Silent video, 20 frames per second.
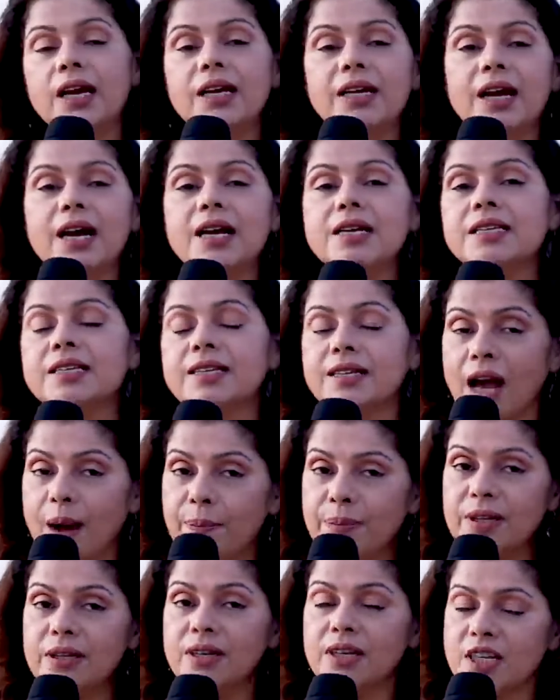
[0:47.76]
India's
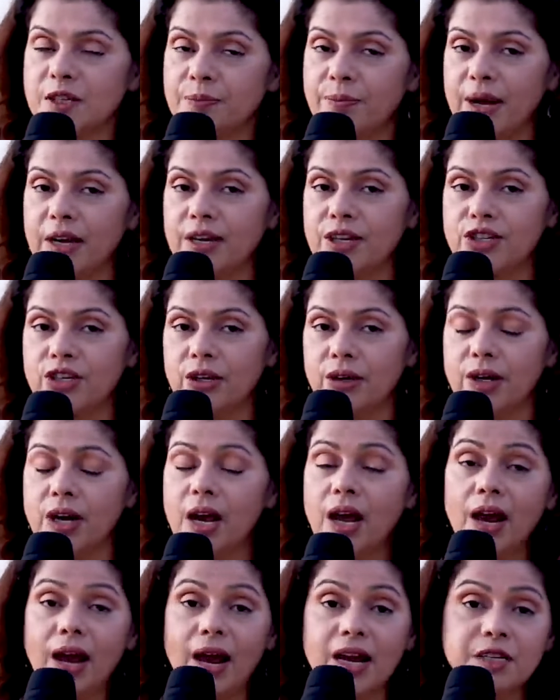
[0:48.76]
capital expenditure
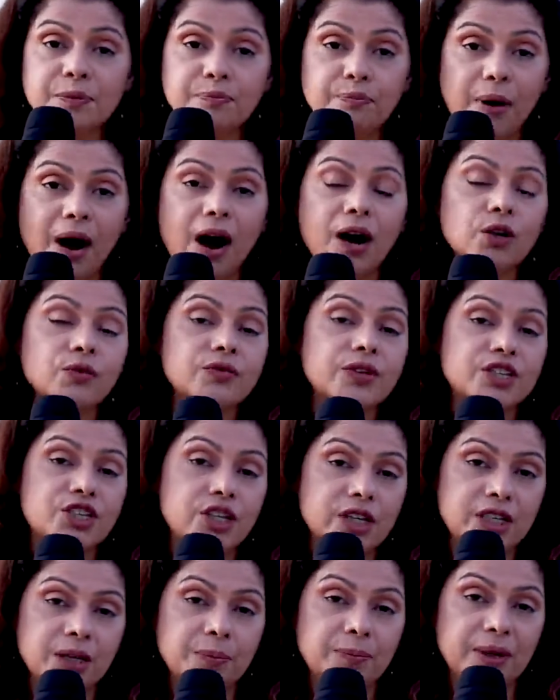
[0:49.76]
as part of the
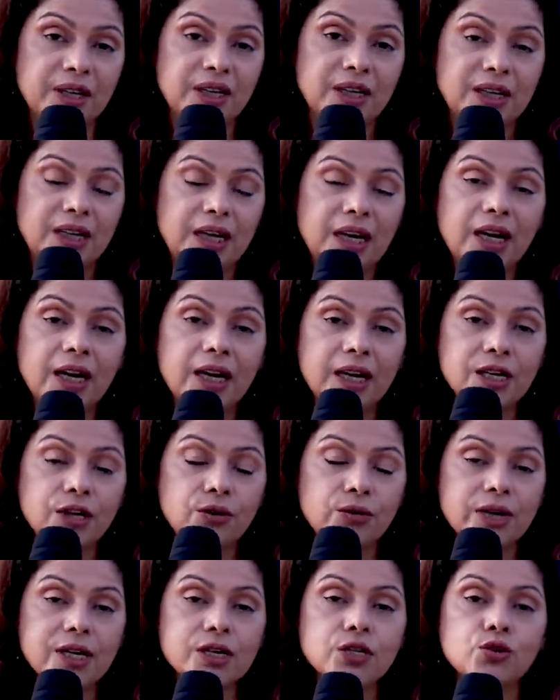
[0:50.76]
GDP
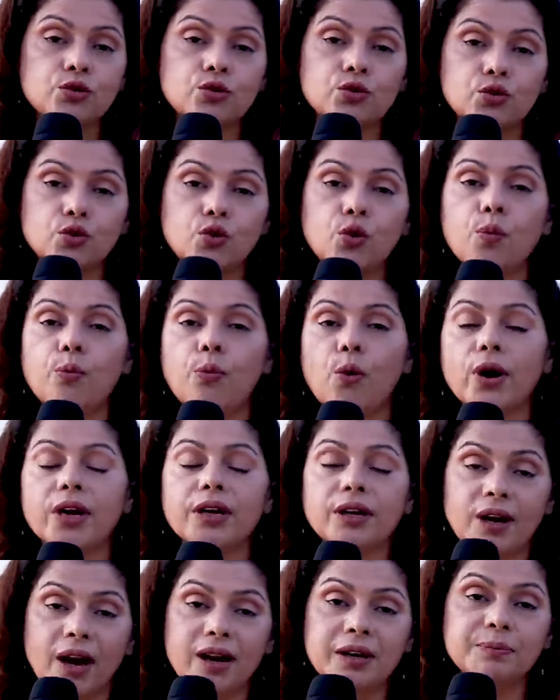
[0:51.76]
increased to
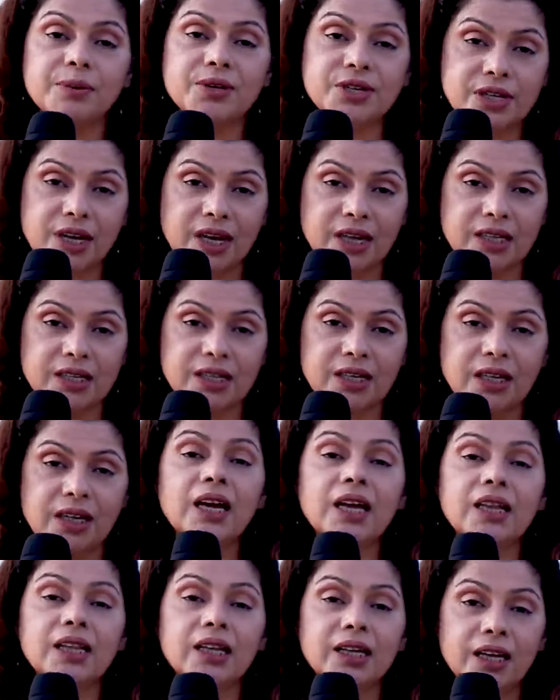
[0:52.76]
2.9%
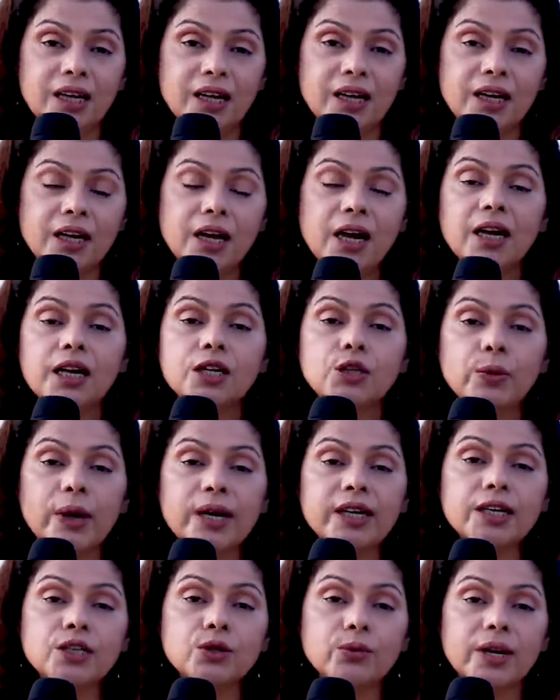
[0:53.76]
in the year
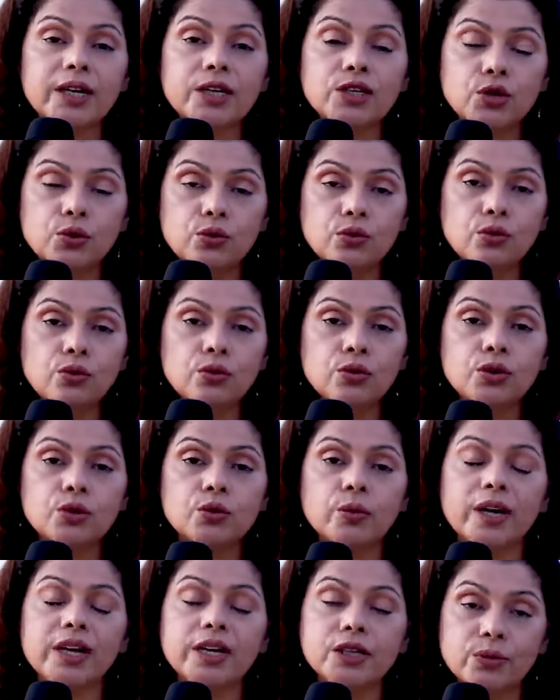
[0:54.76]

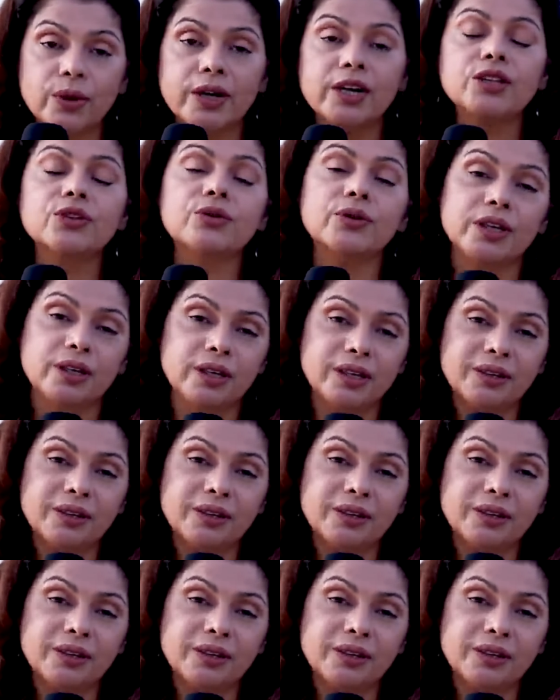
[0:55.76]
2022-2023.